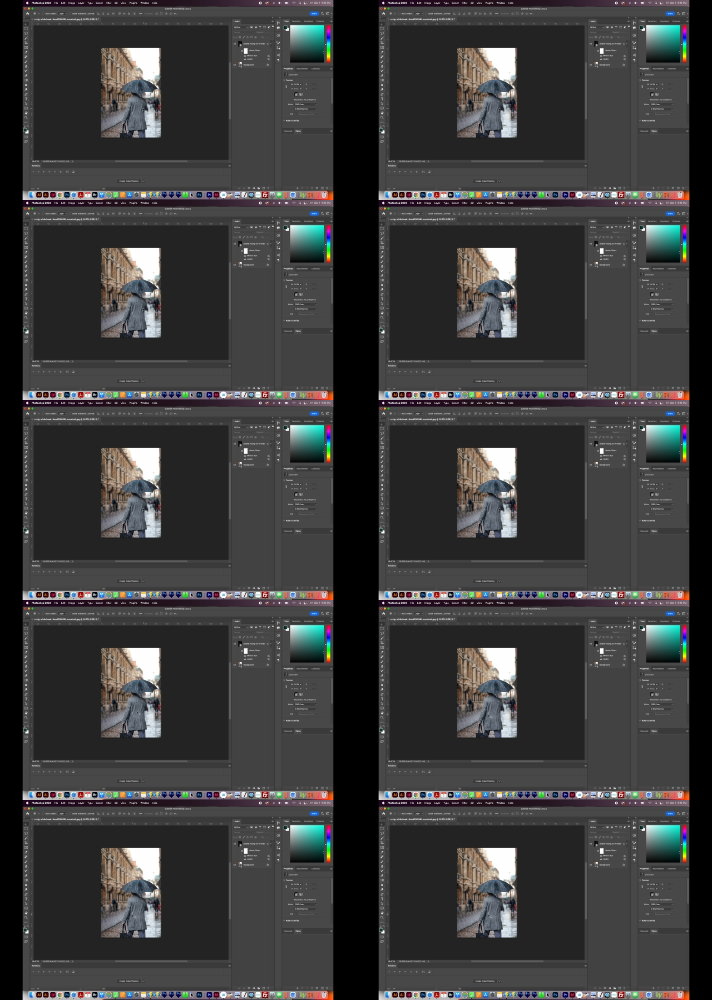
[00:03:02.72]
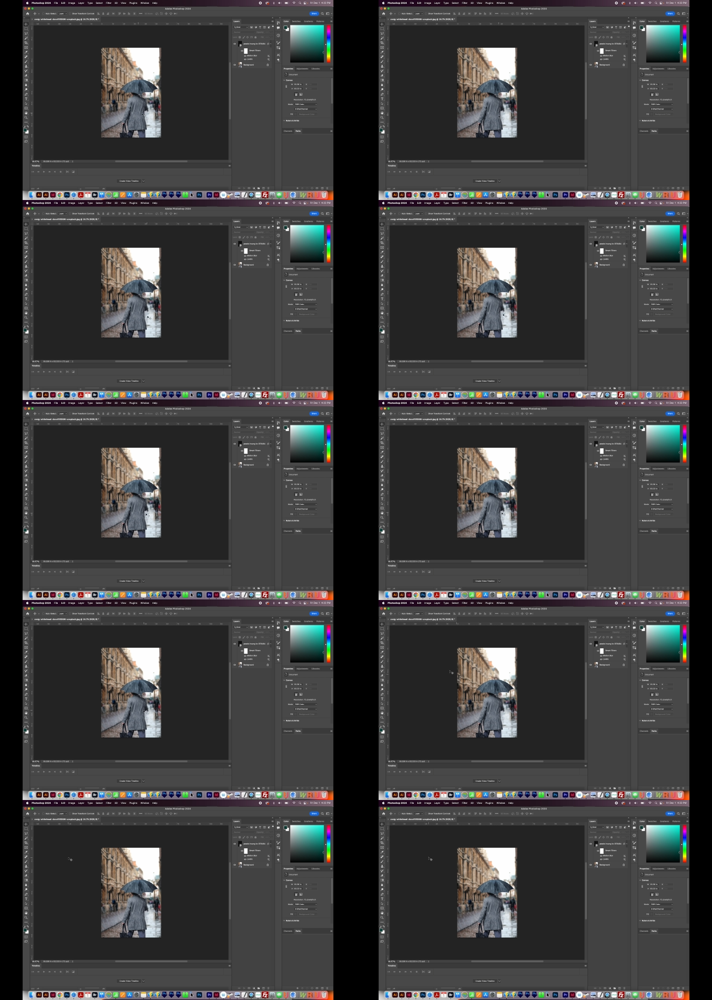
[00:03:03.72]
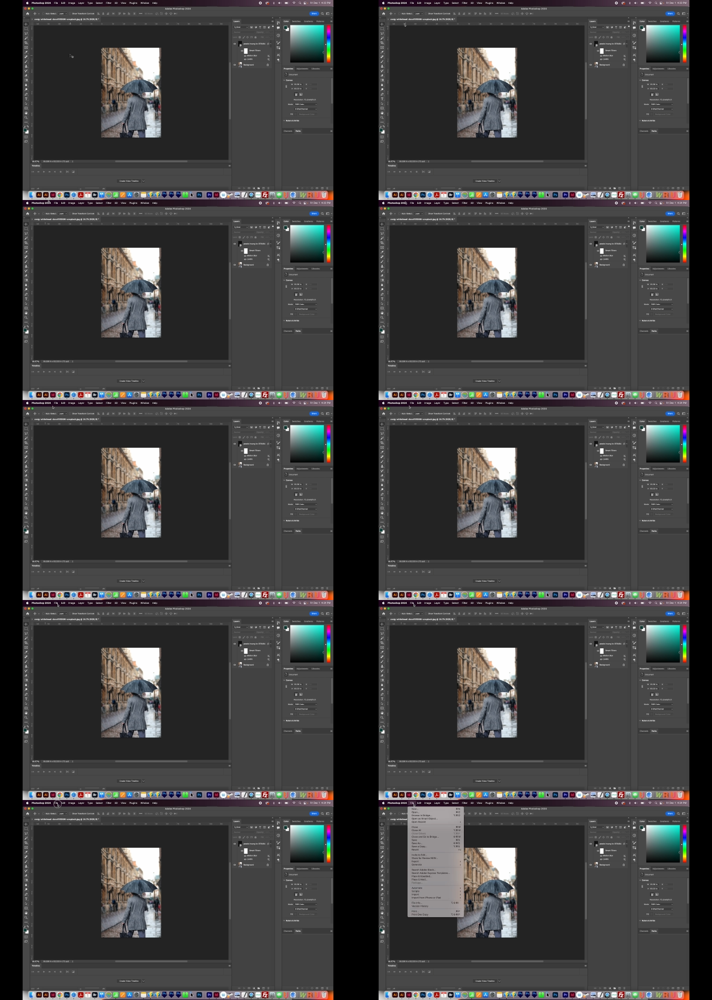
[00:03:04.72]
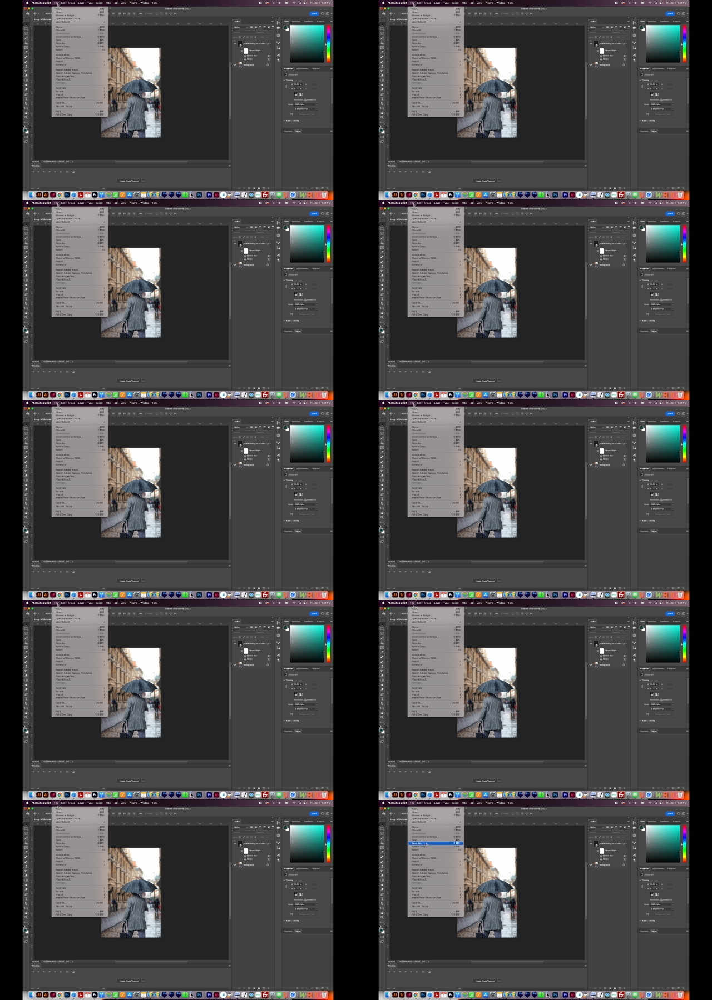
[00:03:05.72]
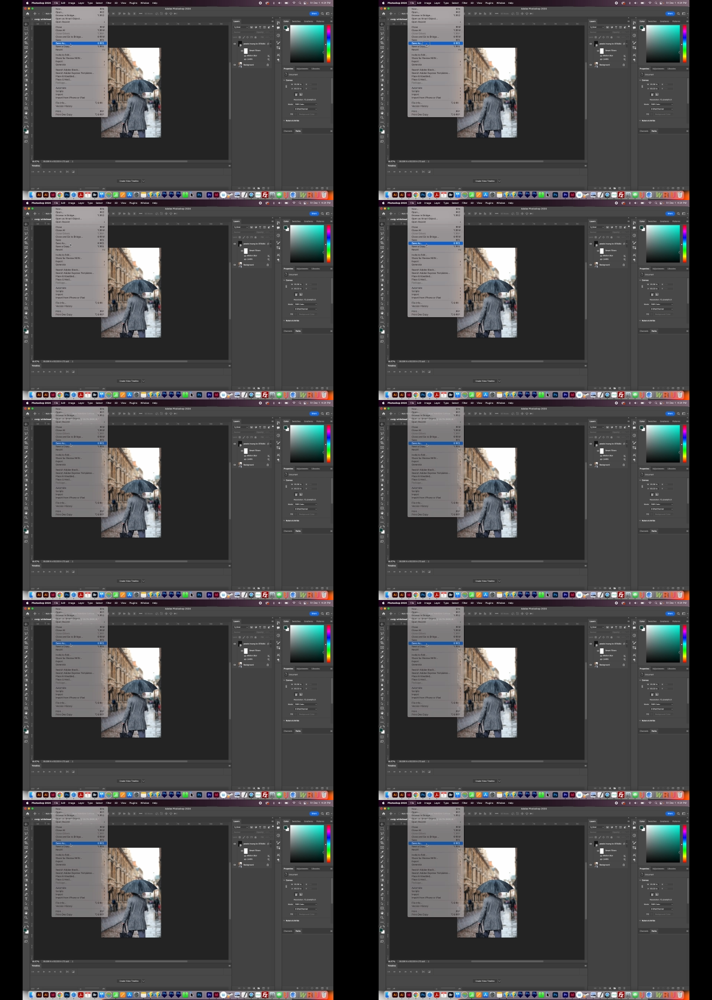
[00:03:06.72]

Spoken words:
[unreadable: no face in view]